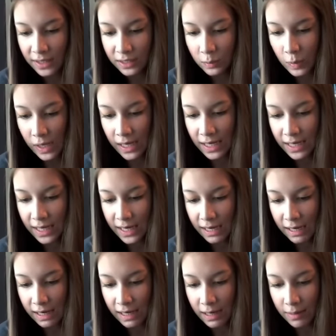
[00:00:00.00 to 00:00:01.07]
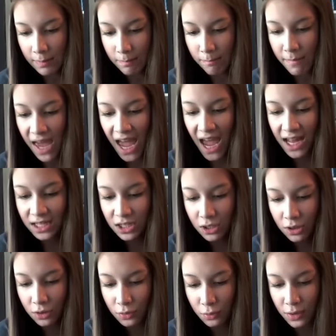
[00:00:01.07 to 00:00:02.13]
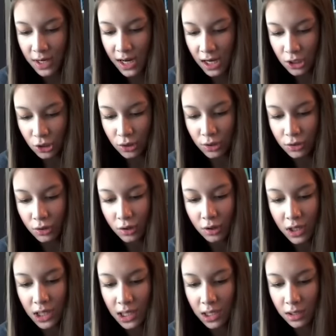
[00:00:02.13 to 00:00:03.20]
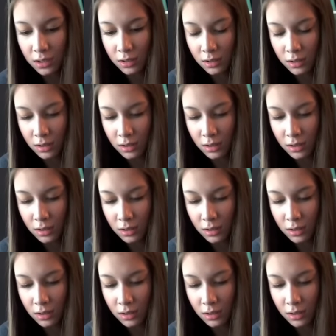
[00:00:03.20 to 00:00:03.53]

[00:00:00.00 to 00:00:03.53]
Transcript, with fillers: this one in matte 330.